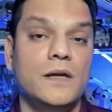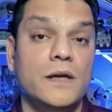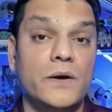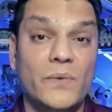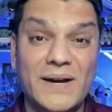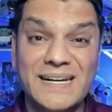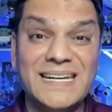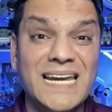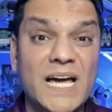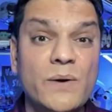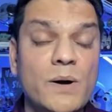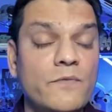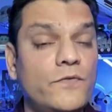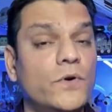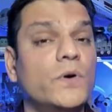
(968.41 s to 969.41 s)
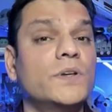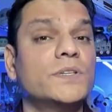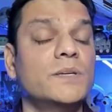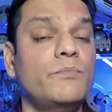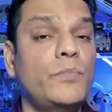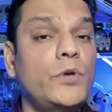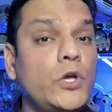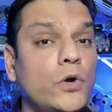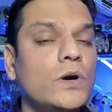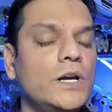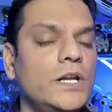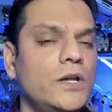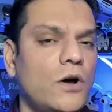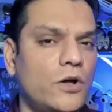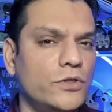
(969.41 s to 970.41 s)
Right now, I'm focusing
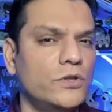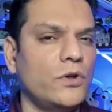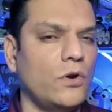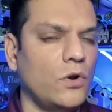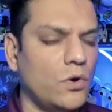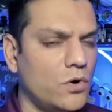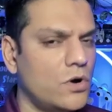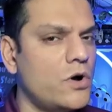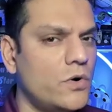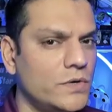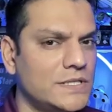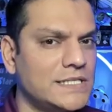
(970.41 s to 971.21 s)
purely on the low-code